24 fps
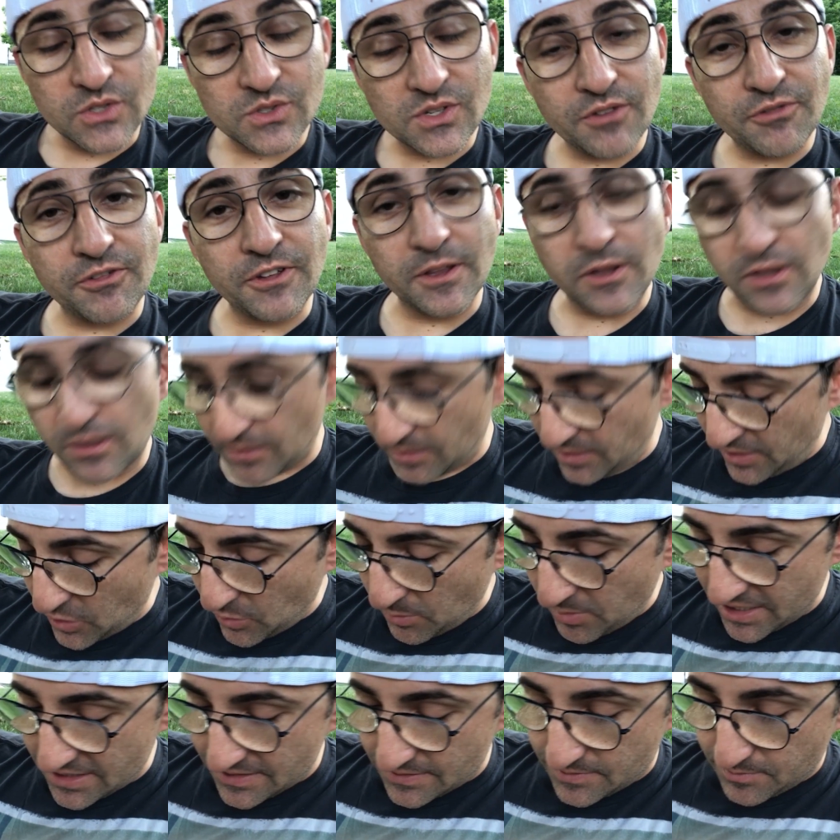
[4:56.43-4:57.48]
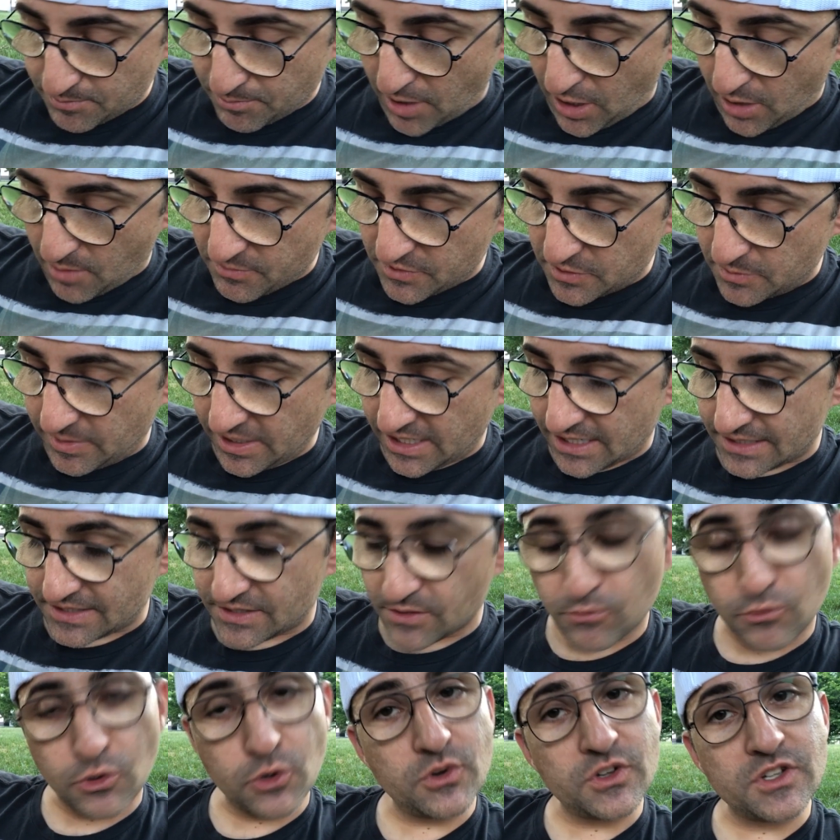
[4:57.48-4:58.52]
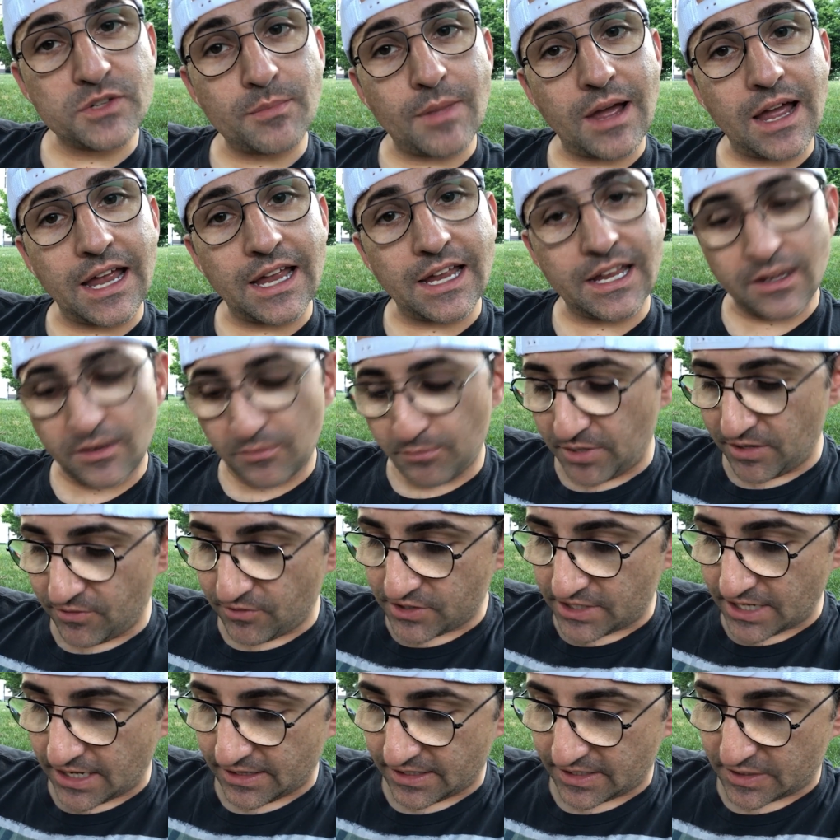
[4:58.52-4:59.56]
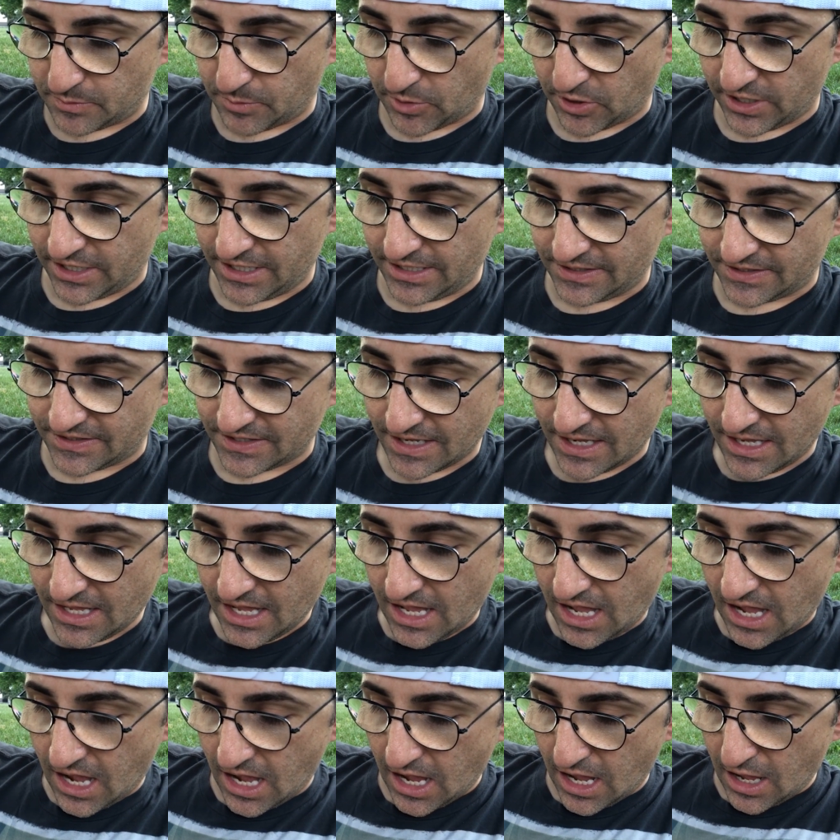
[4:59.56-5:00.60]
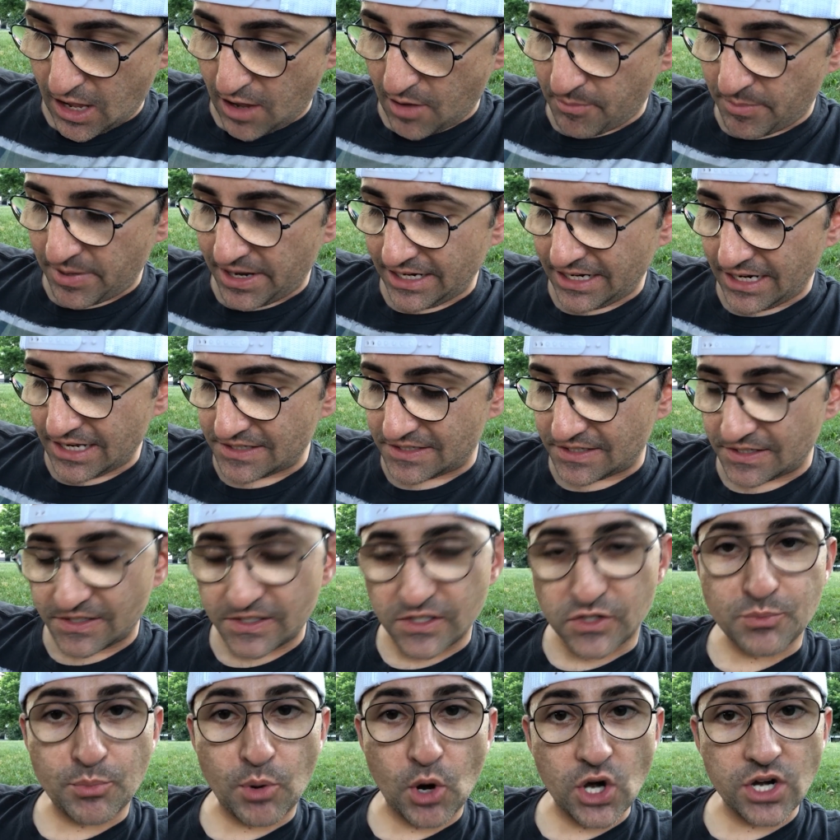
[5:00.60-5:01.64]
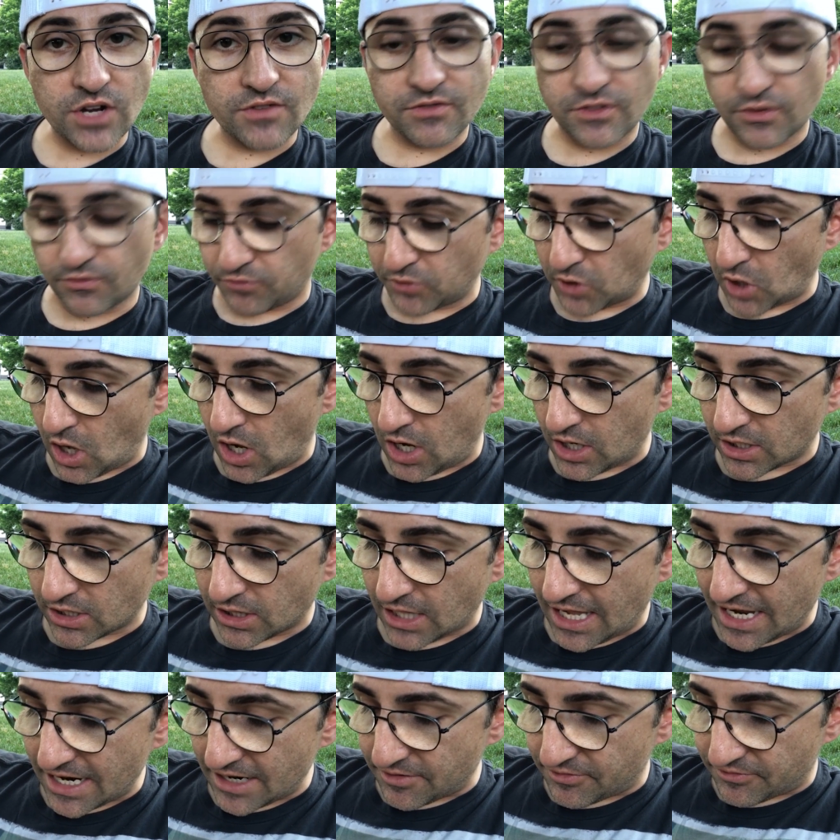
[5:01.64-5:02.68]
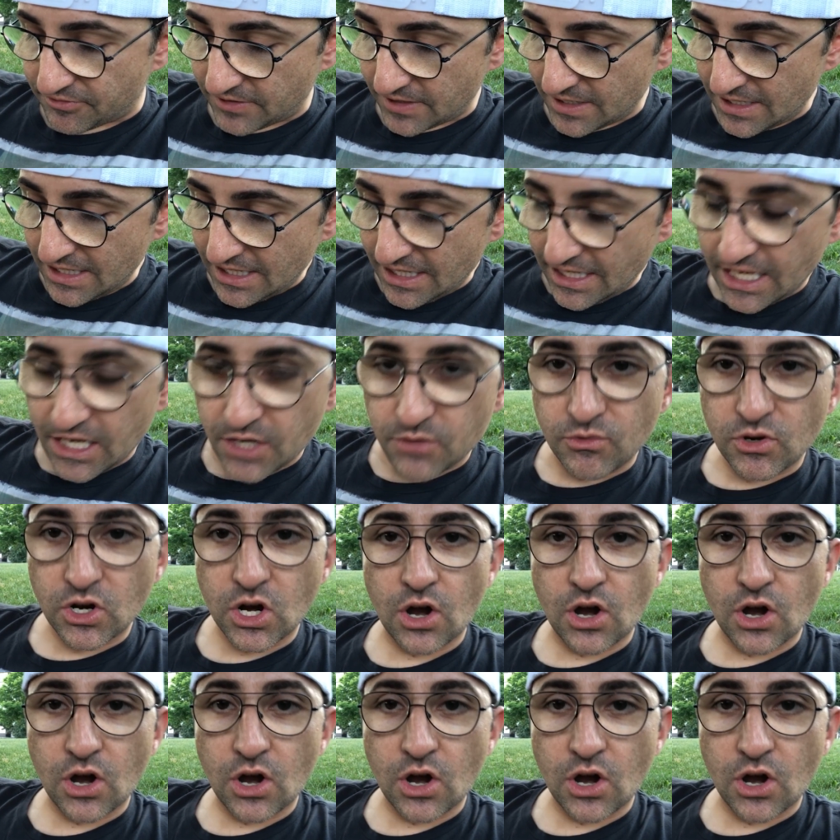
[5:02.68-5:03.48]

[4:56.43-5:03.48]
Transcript: So I feel a little bit bummed because it ruined my Beaver Tail experience. Uh, but I guess this is part of the vlog life in